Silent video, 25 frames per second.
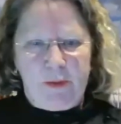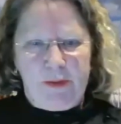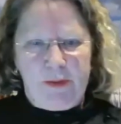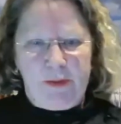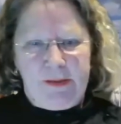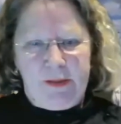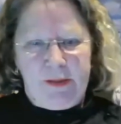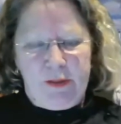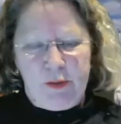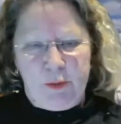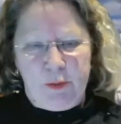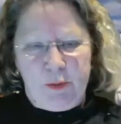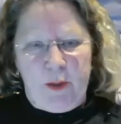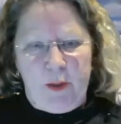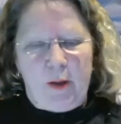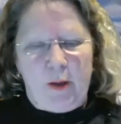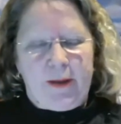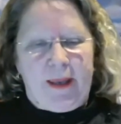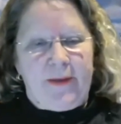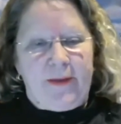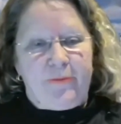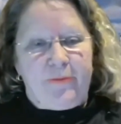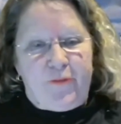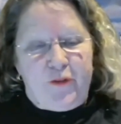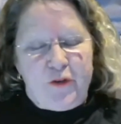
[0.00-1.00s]
what you do.
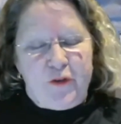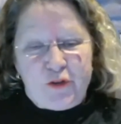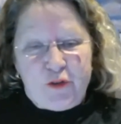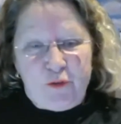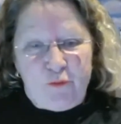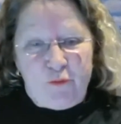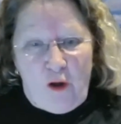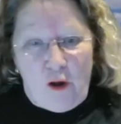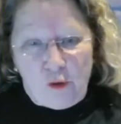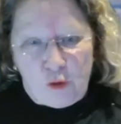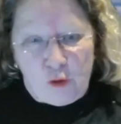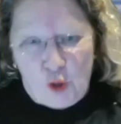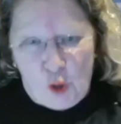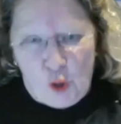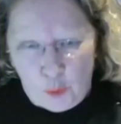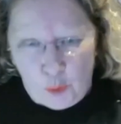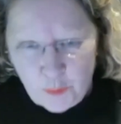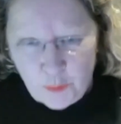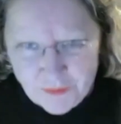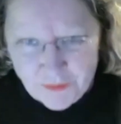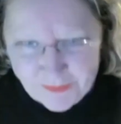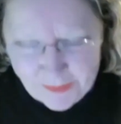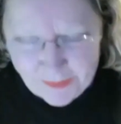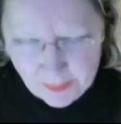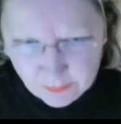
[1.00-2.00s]
Okay, first of all, go
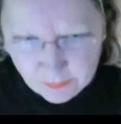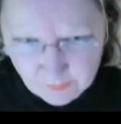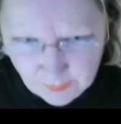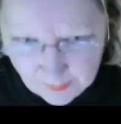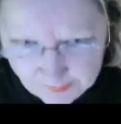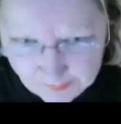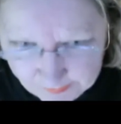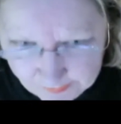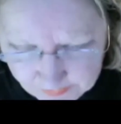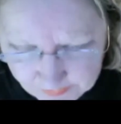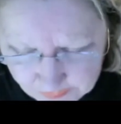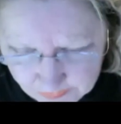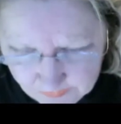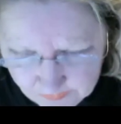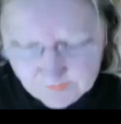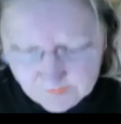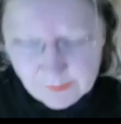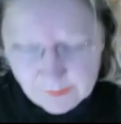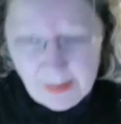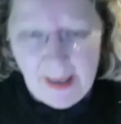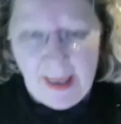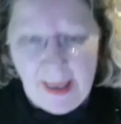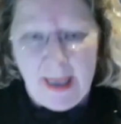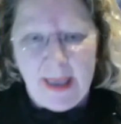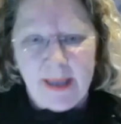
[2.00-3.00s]
to Sailrite,
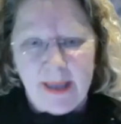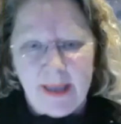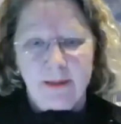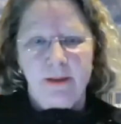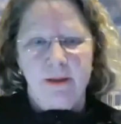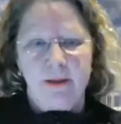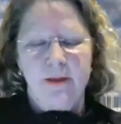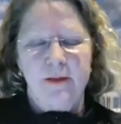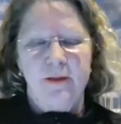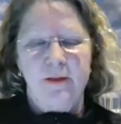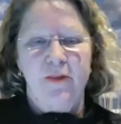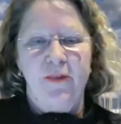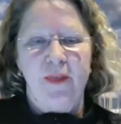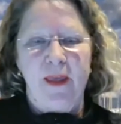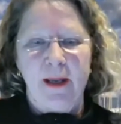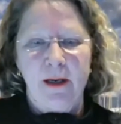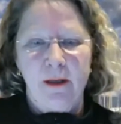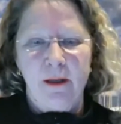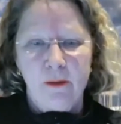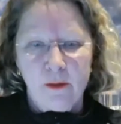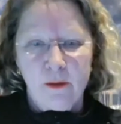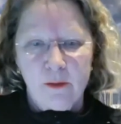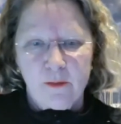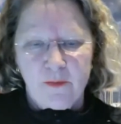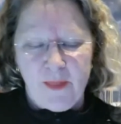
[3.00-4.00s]
and
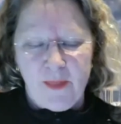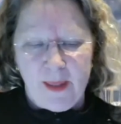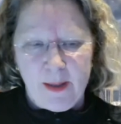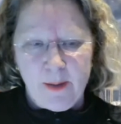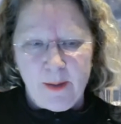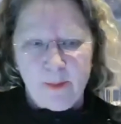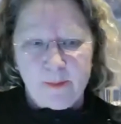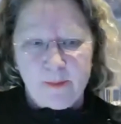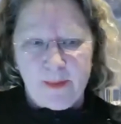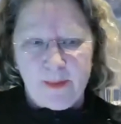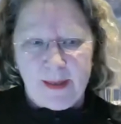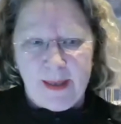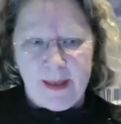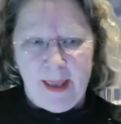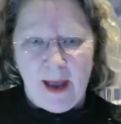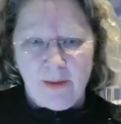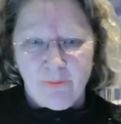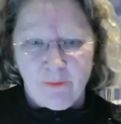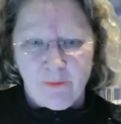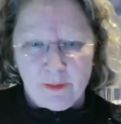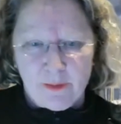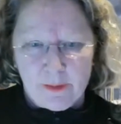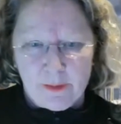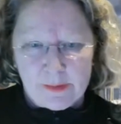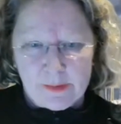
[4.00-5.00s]
they
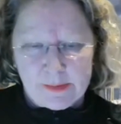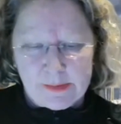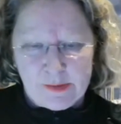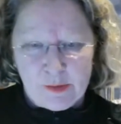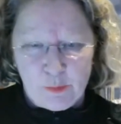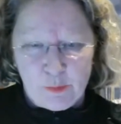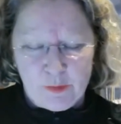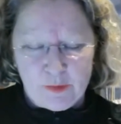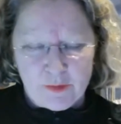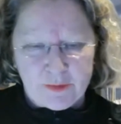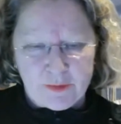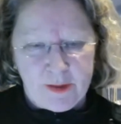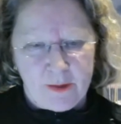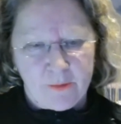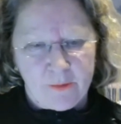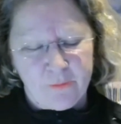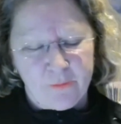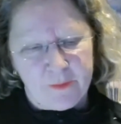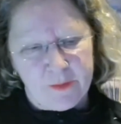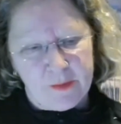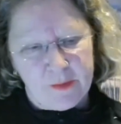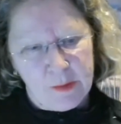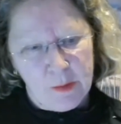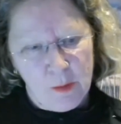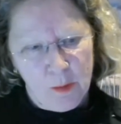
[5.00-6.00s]
have a do-it-yourself
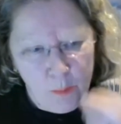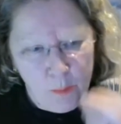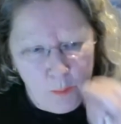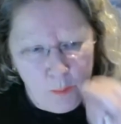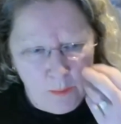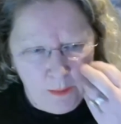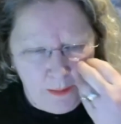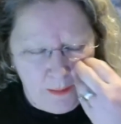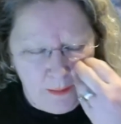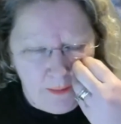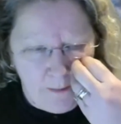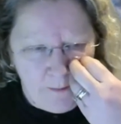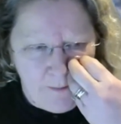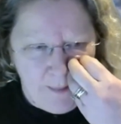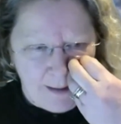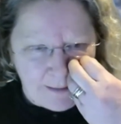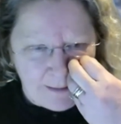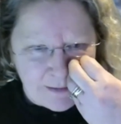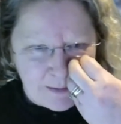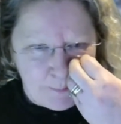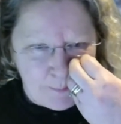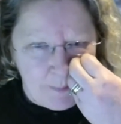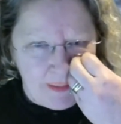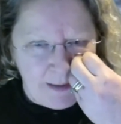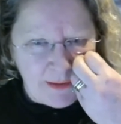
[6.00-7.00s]
video
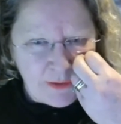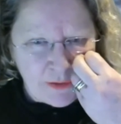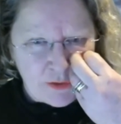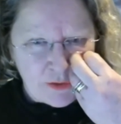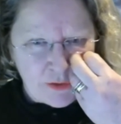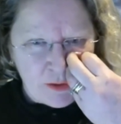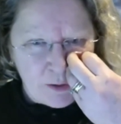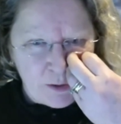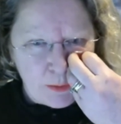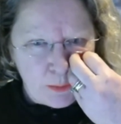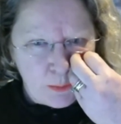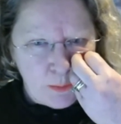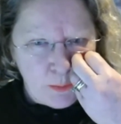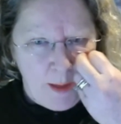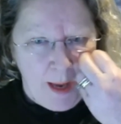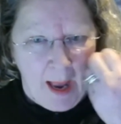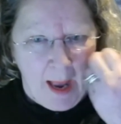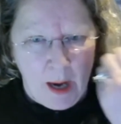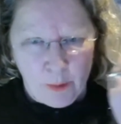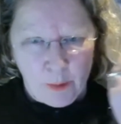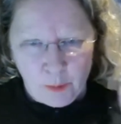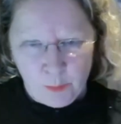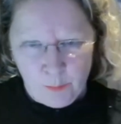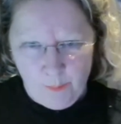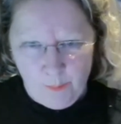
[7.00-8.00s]
that speaks to
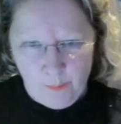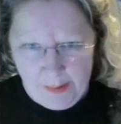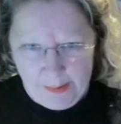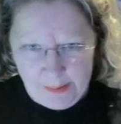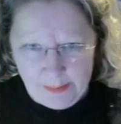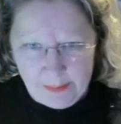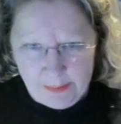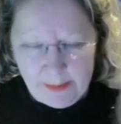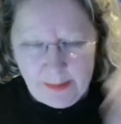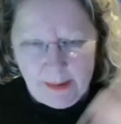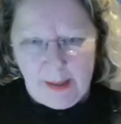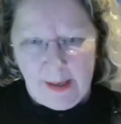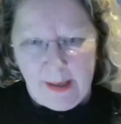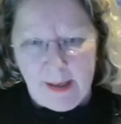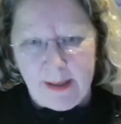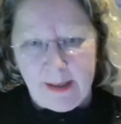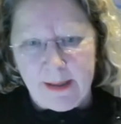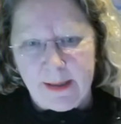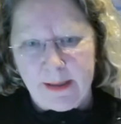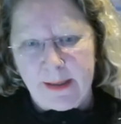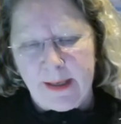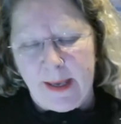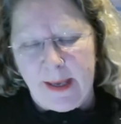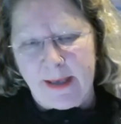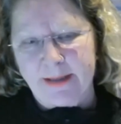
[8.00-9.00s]
how to make
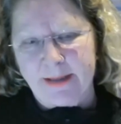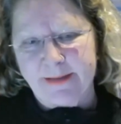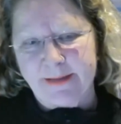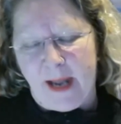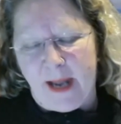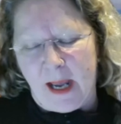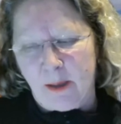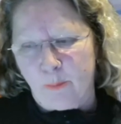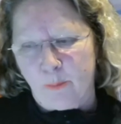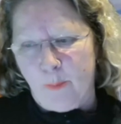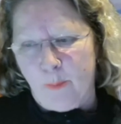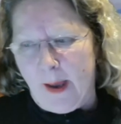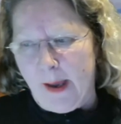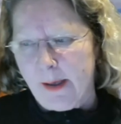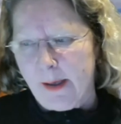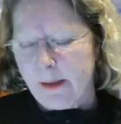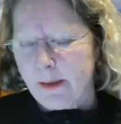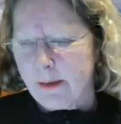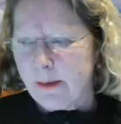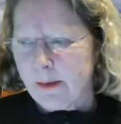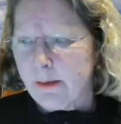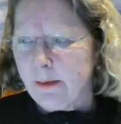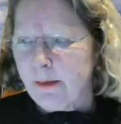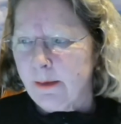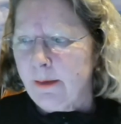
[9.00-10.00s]
a stack pack.
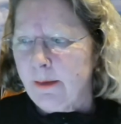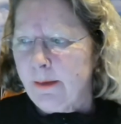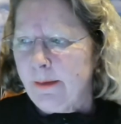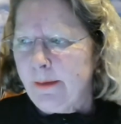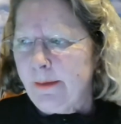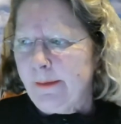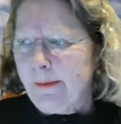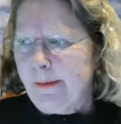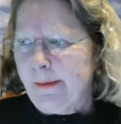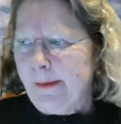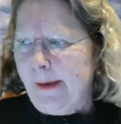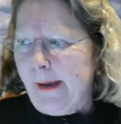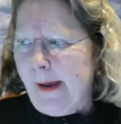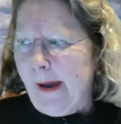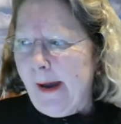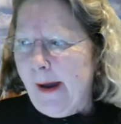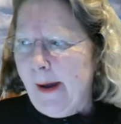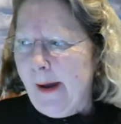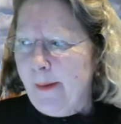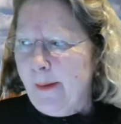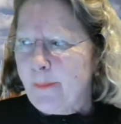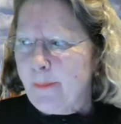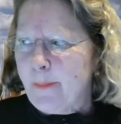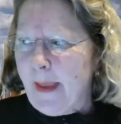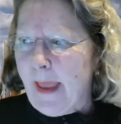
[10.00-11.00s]

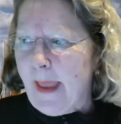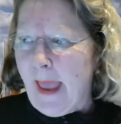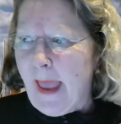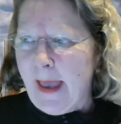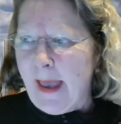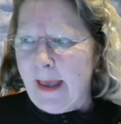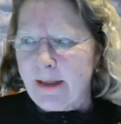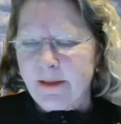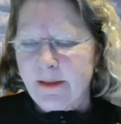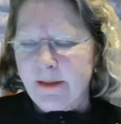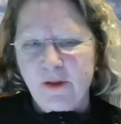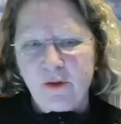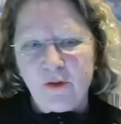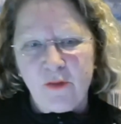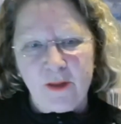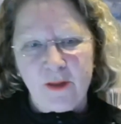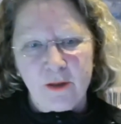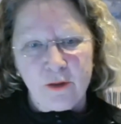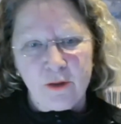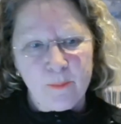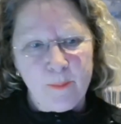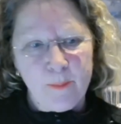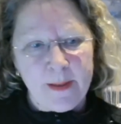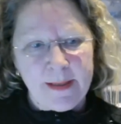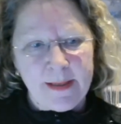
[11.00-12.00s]
And
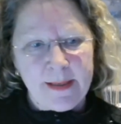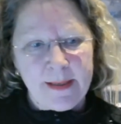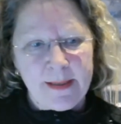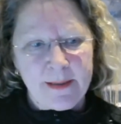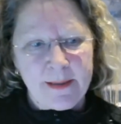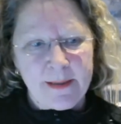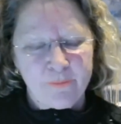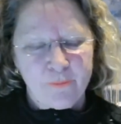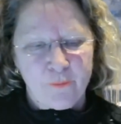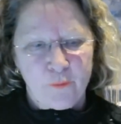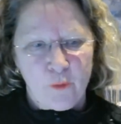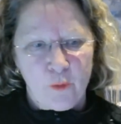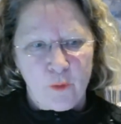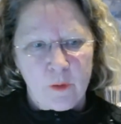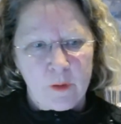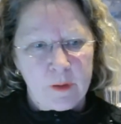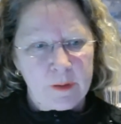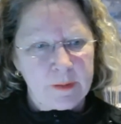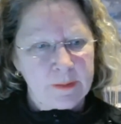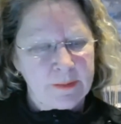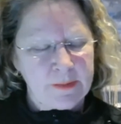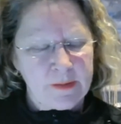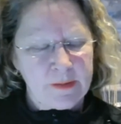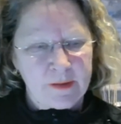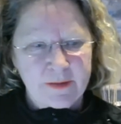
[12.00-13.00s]
they're making it
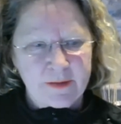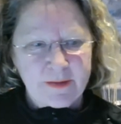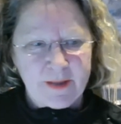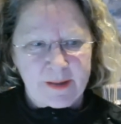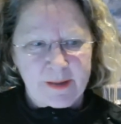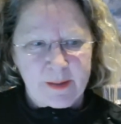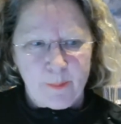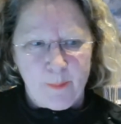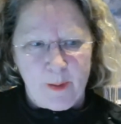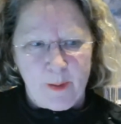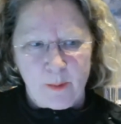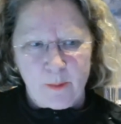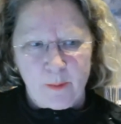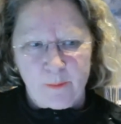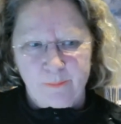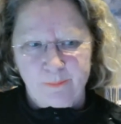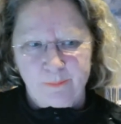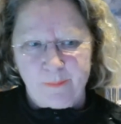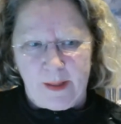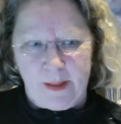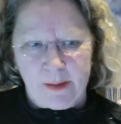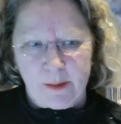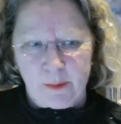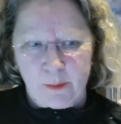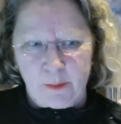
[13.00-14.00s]
for, it looks like about a,
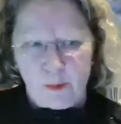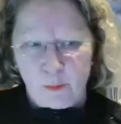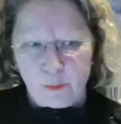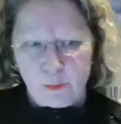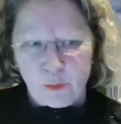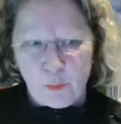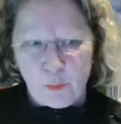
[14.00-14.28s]
I don't know,